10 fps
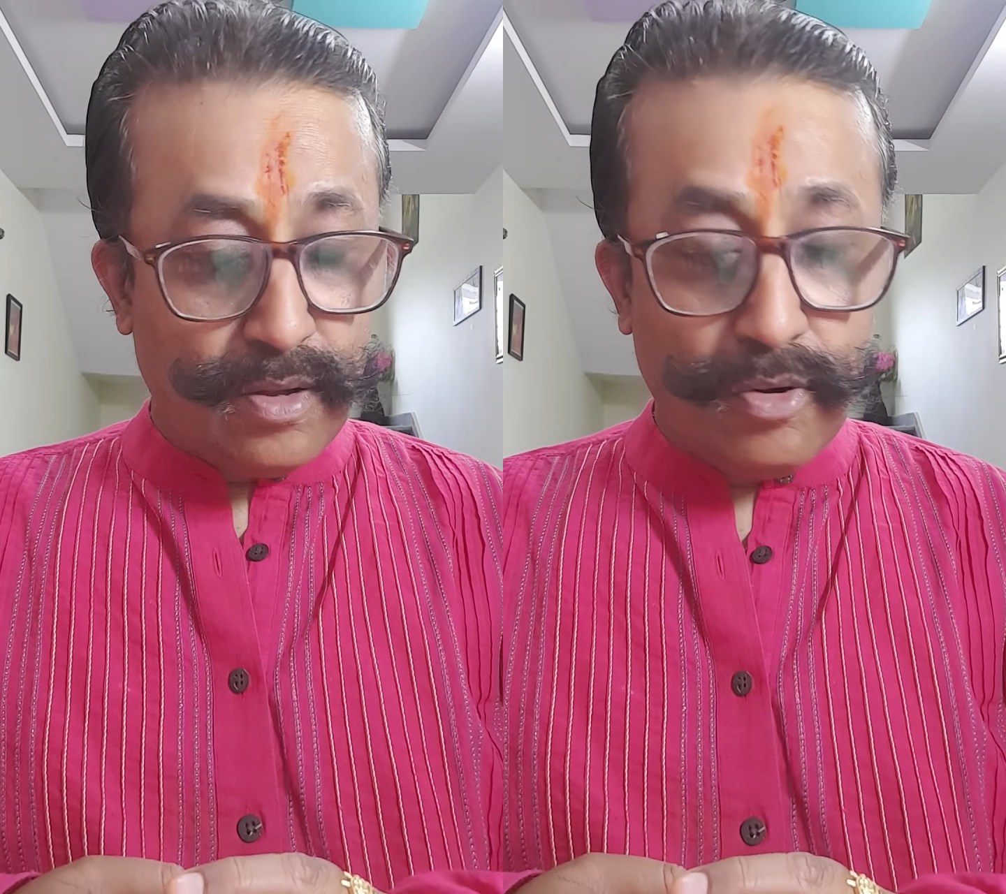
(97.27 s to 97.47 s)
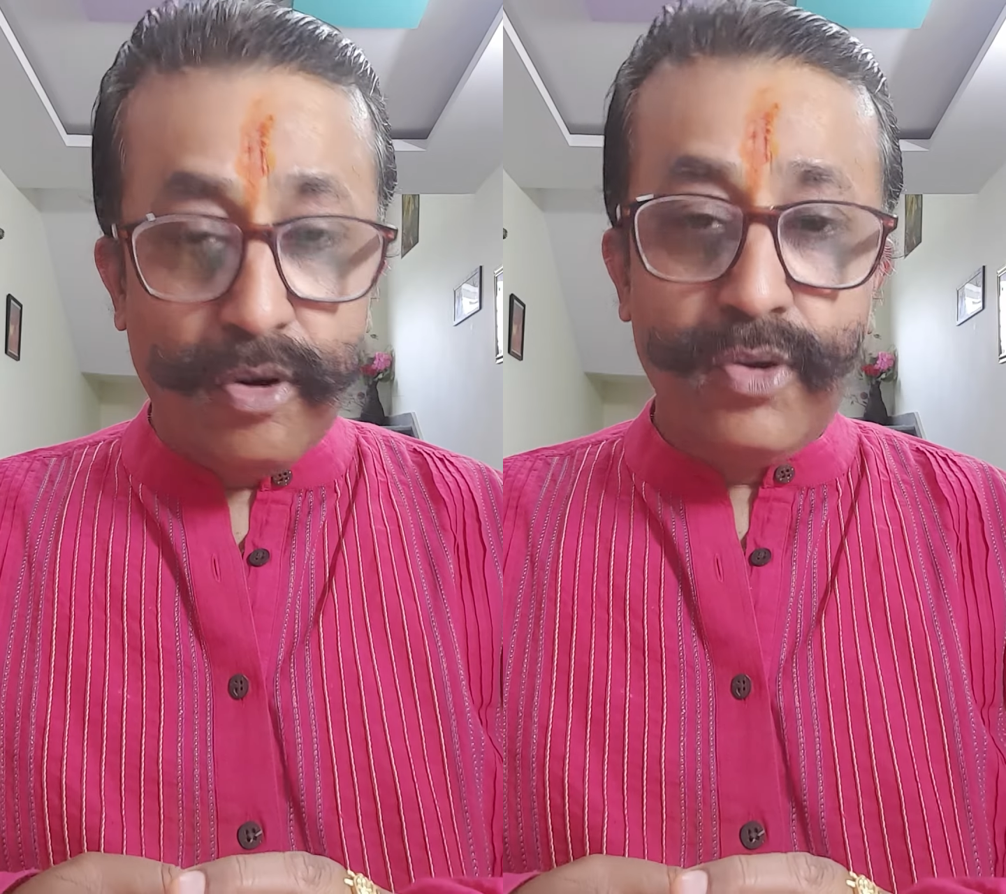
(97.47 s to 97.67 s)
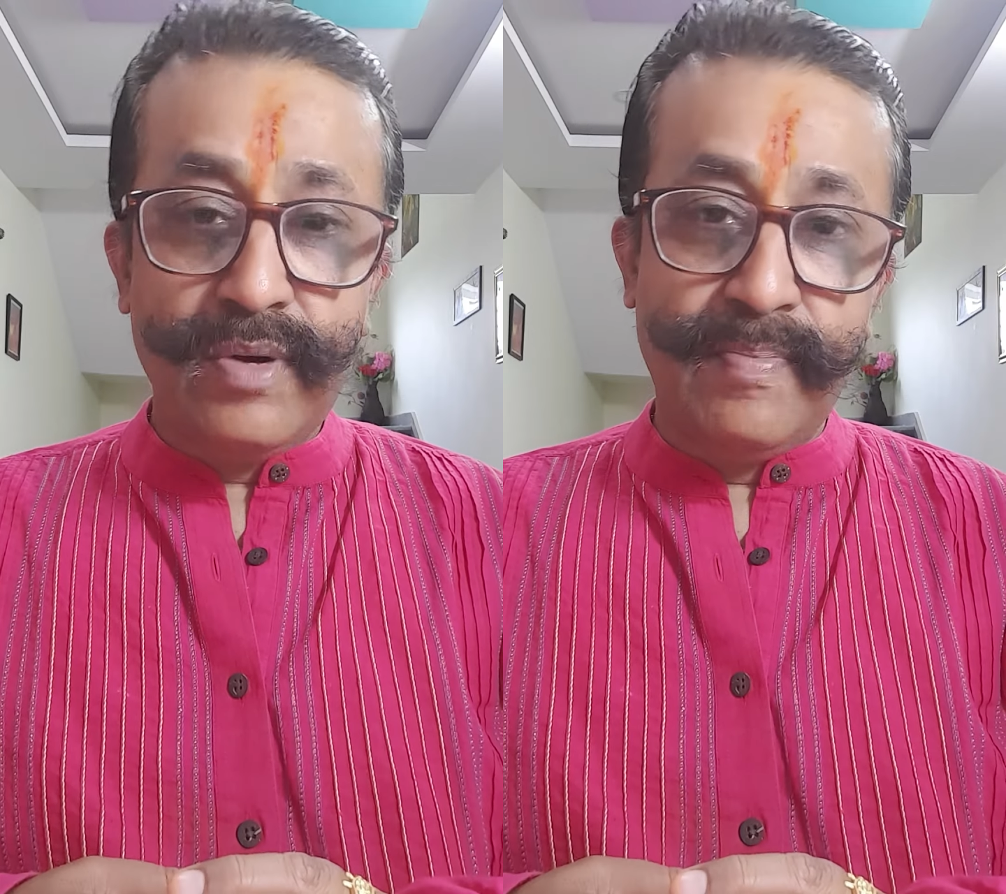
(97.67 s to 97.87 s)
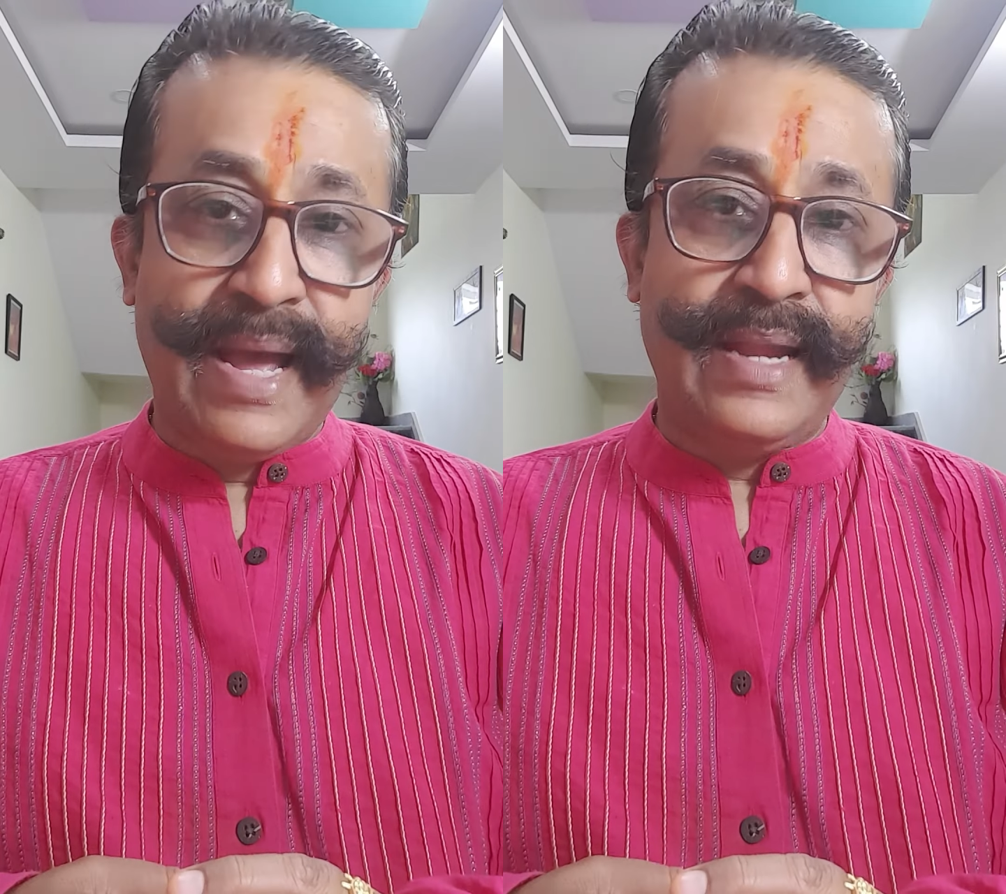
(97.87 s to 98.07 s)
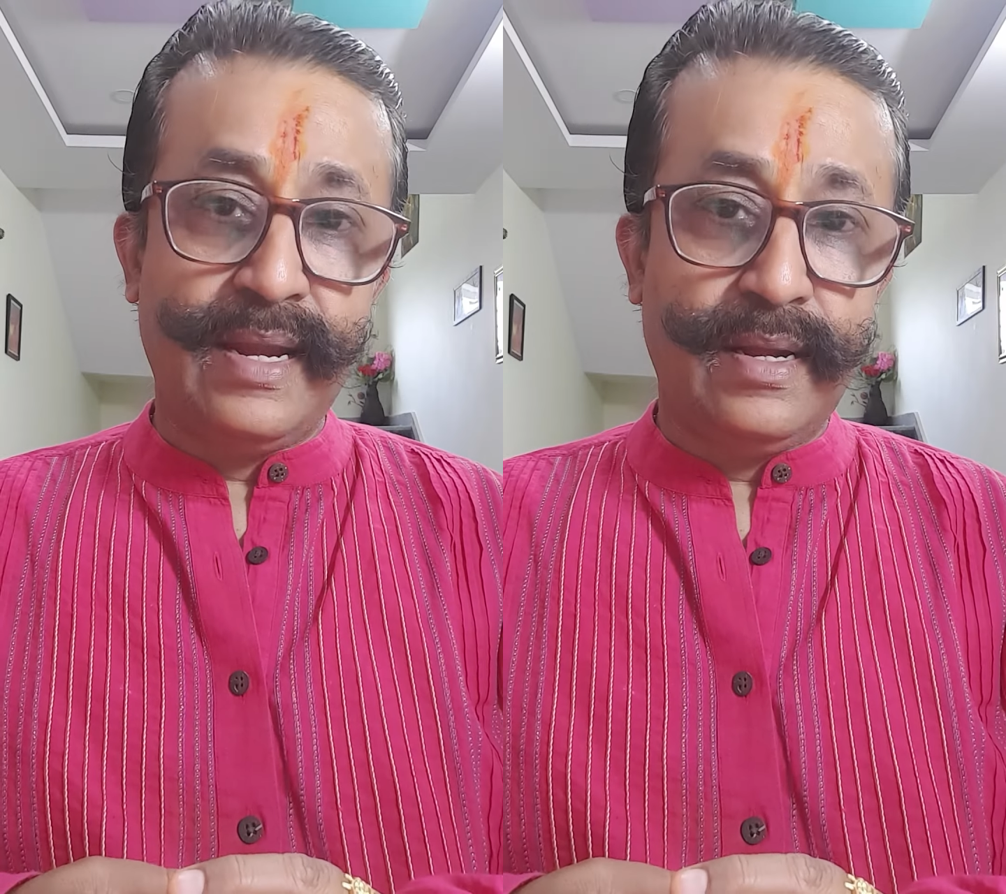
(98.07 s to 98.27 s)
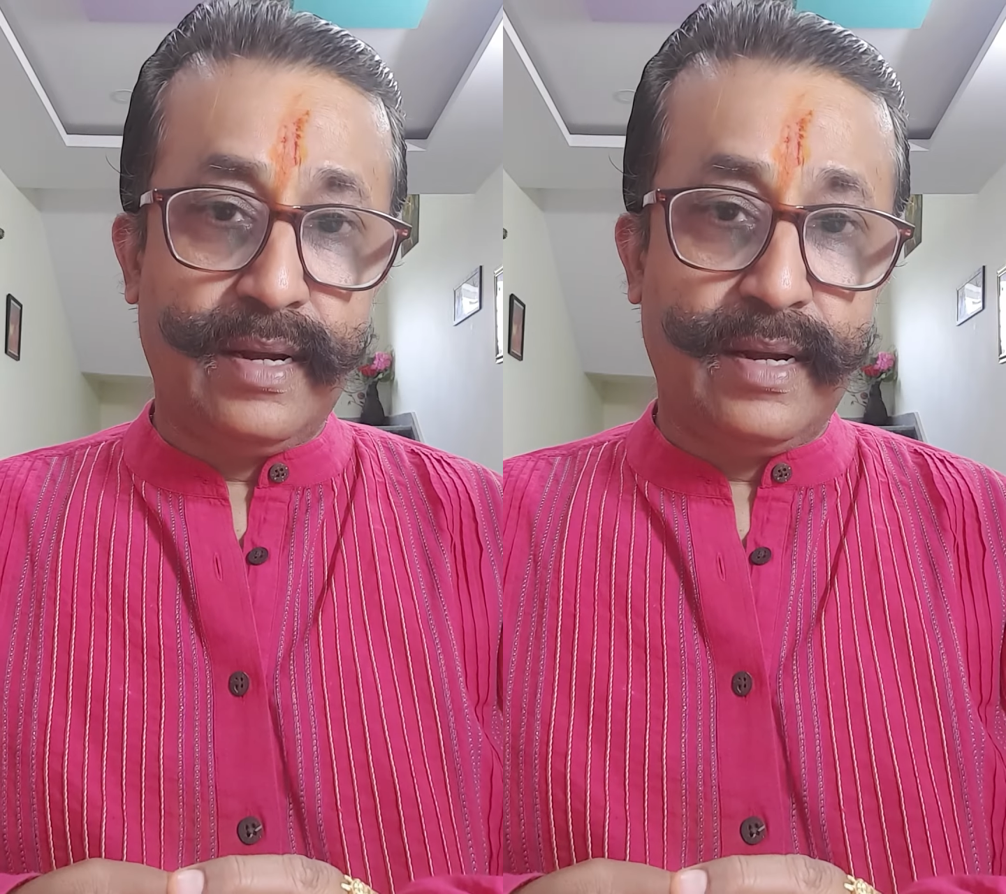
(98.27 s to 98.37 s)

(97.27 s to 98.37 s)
Go to a banyan